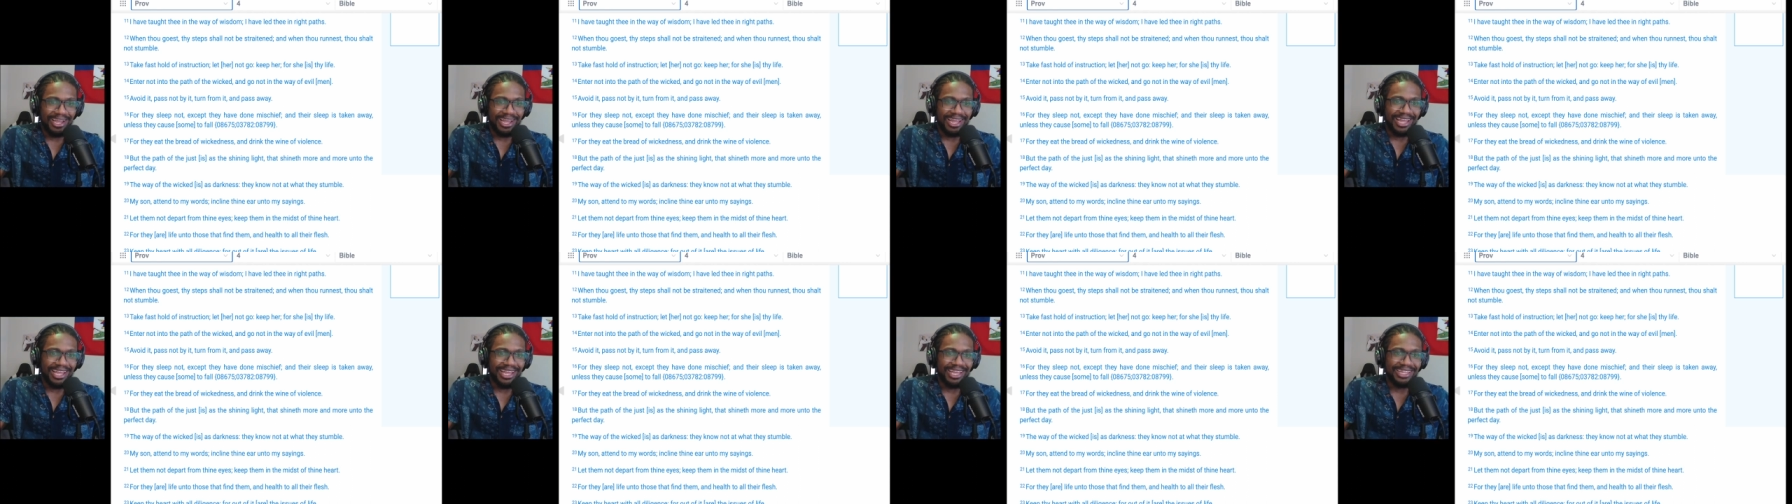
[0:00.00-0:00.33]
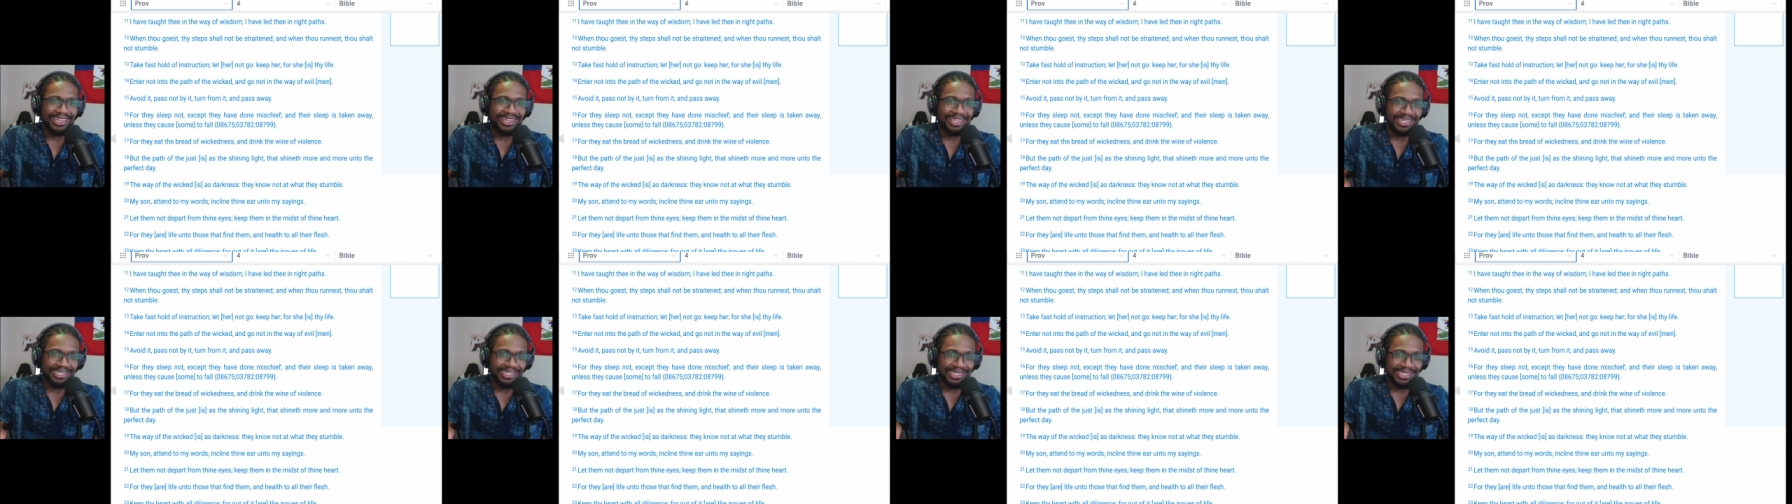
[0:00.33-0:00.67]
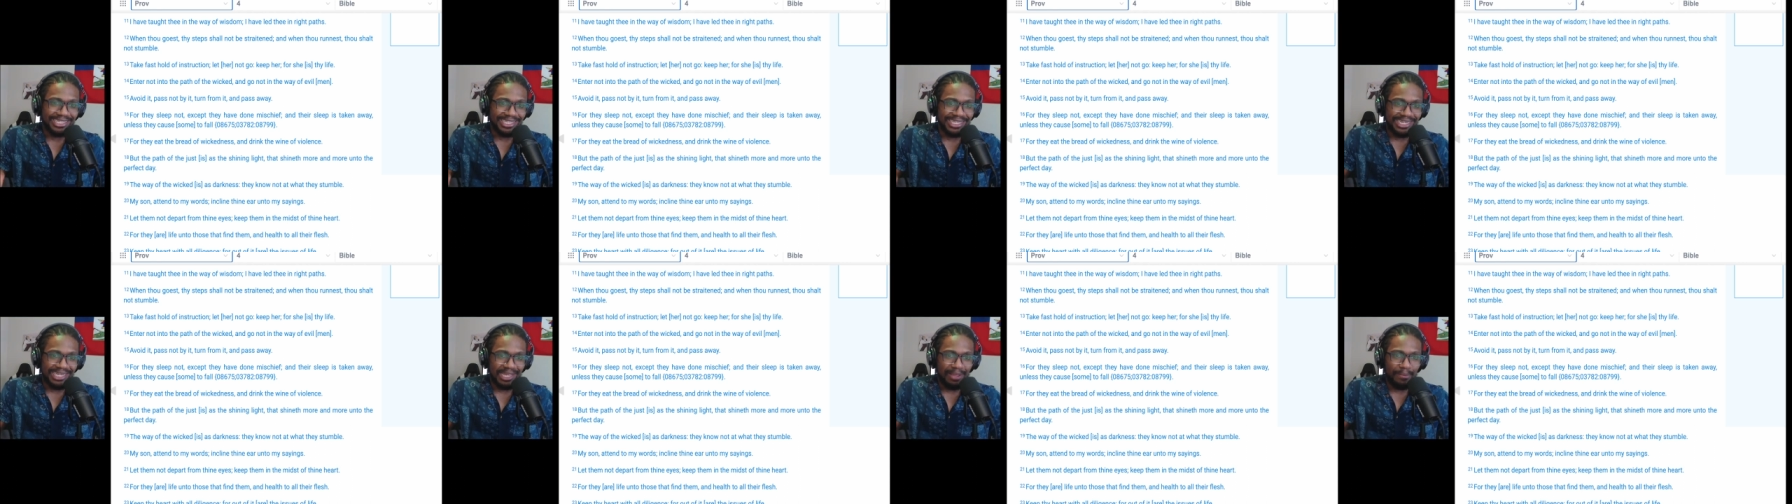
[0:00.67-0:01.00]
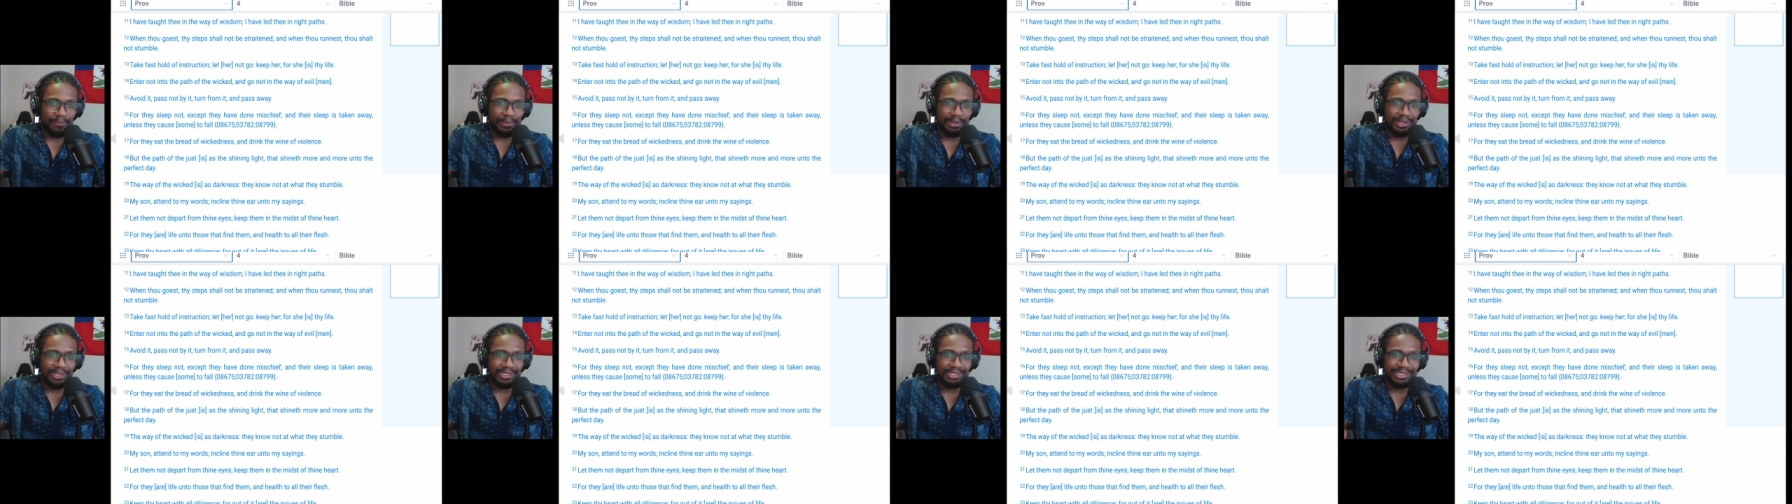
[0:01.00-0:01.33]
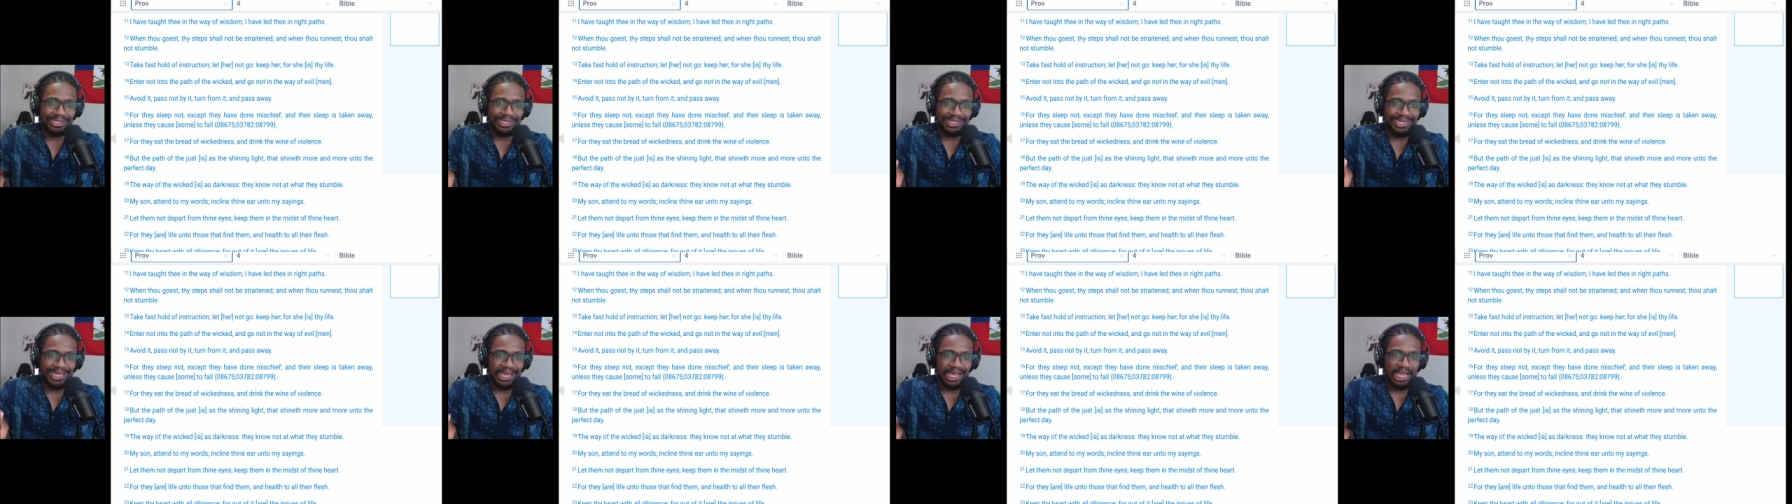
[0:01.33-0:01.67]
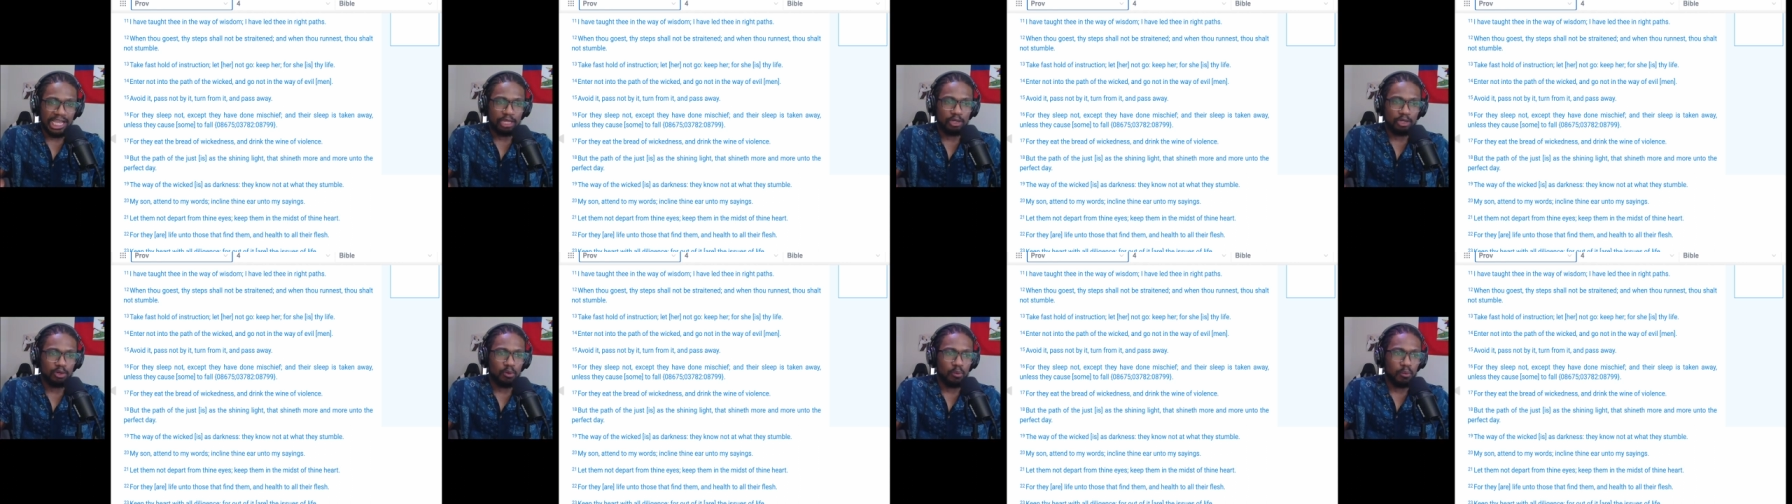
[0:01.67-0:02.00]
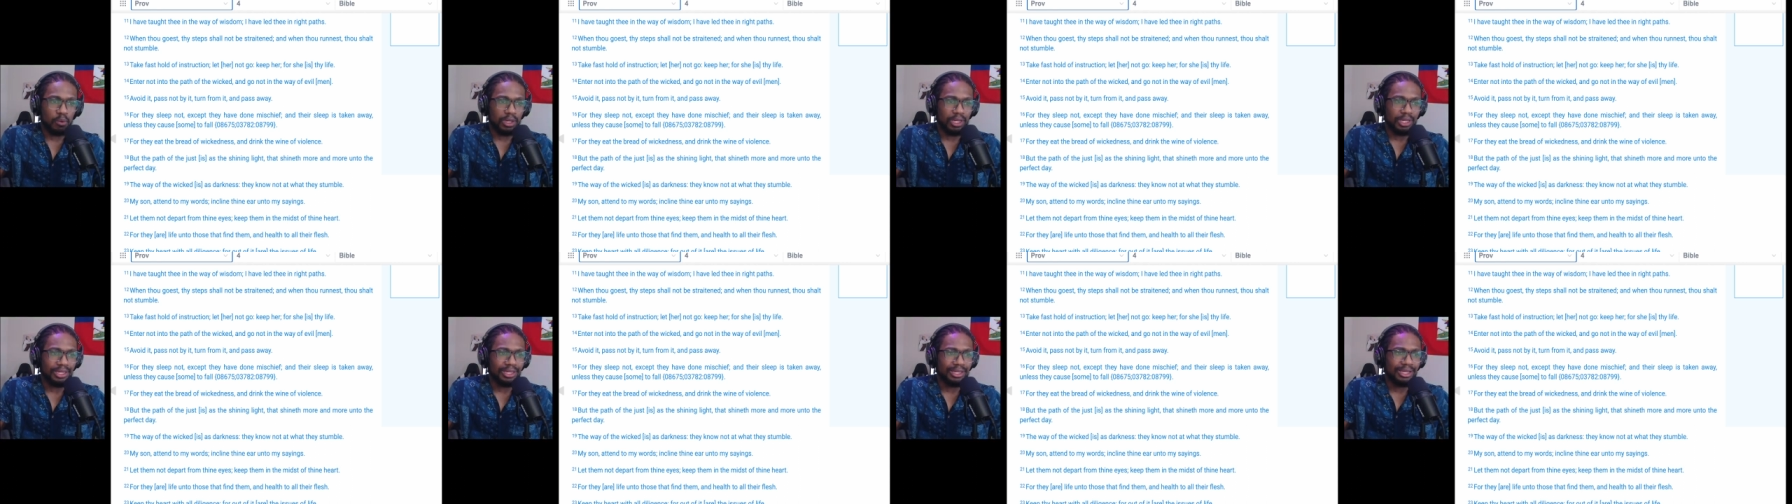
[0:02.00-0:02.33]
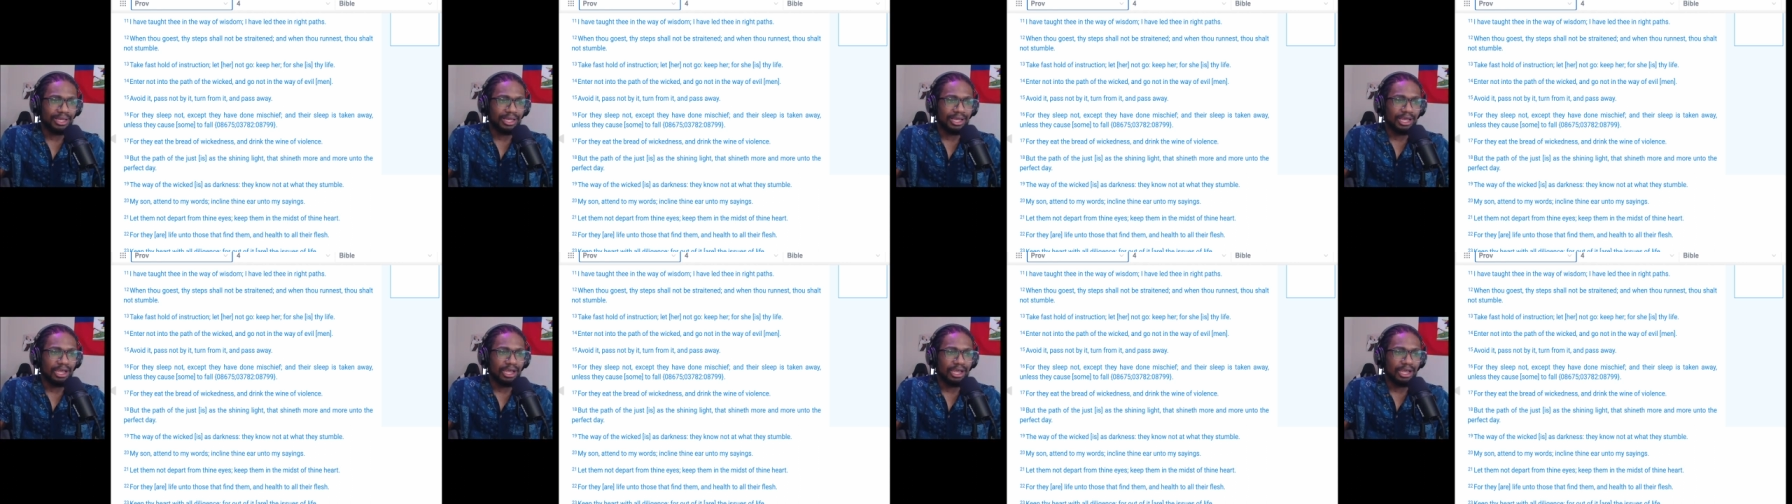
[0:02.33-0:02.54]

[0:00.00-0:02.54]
and their sleep is taken away,